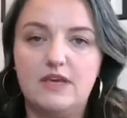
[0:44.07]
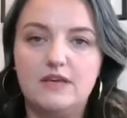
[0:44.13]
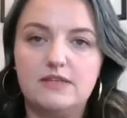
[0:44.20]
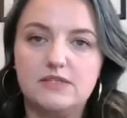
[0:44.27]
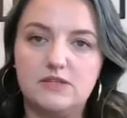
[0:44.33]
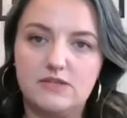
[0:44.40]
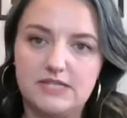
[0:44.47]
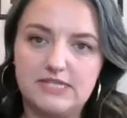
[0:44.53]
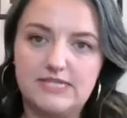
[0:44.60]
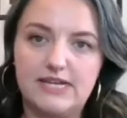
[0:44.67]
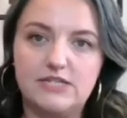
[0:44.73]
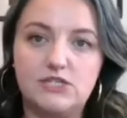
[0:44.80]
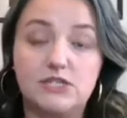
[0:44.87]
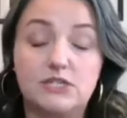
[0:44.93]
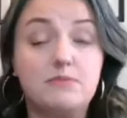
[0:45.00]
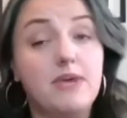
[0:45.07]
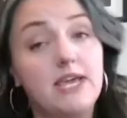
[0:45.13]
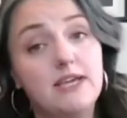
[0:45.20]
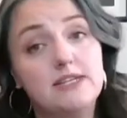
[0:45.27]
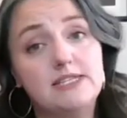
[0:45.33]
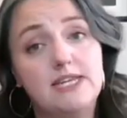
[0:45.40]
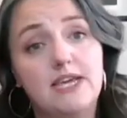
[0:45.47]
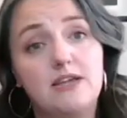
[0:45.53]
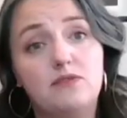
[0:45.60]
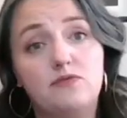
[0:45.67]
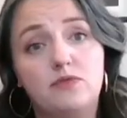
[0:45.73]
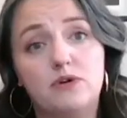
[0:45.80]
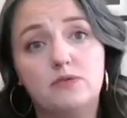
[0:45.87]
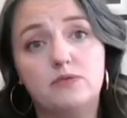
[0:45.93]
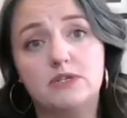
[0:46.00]
So this session may contain
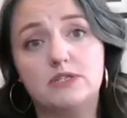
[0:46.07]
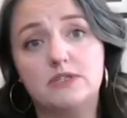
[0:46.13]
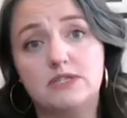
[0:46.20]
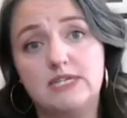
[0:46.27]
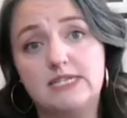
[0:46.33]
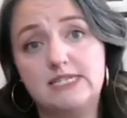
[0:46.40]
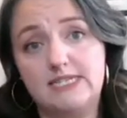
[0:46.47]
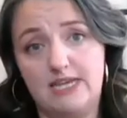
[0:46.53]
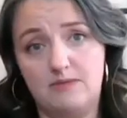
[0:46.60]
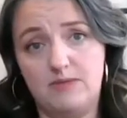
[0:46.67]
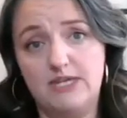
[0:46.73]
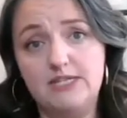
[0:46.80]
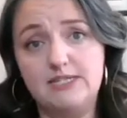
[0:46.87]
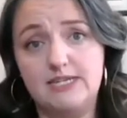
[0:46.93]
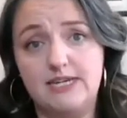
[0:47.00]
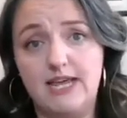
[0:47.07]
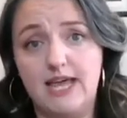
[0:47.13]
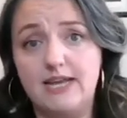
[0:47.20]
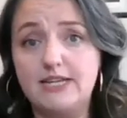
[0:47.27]
forward-looking statements and any